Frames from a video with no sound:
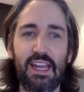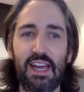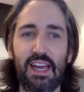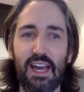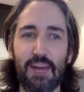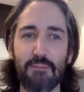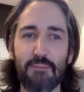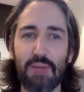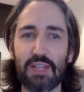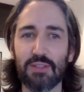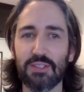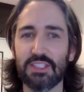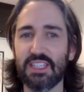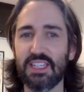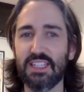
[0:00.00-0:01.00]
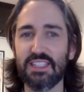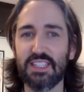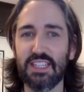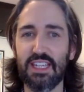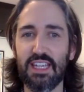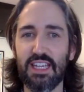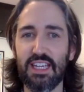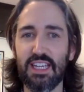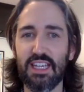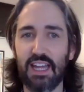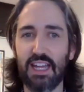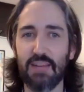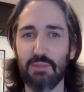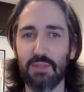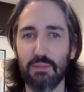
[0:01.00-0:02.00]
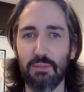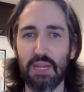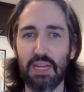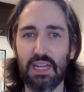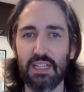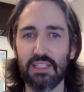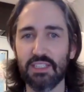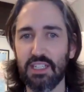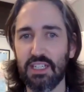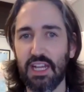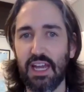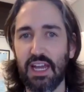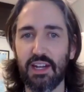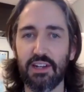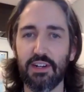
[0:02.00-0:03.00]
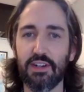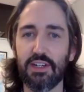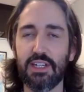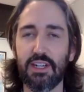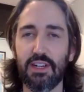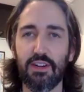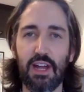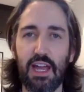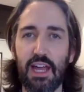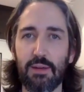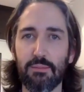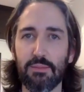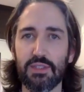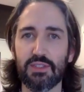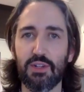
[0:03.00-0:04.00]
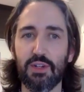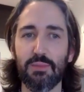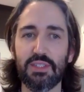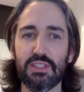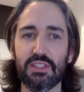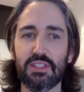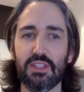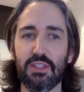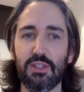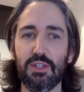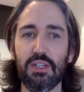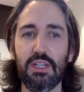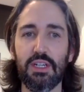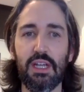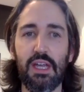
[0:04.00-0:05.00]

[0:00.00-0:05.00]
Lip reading: I'm Michael Stacy, and I am the managing editor here at Missouri Business Alert.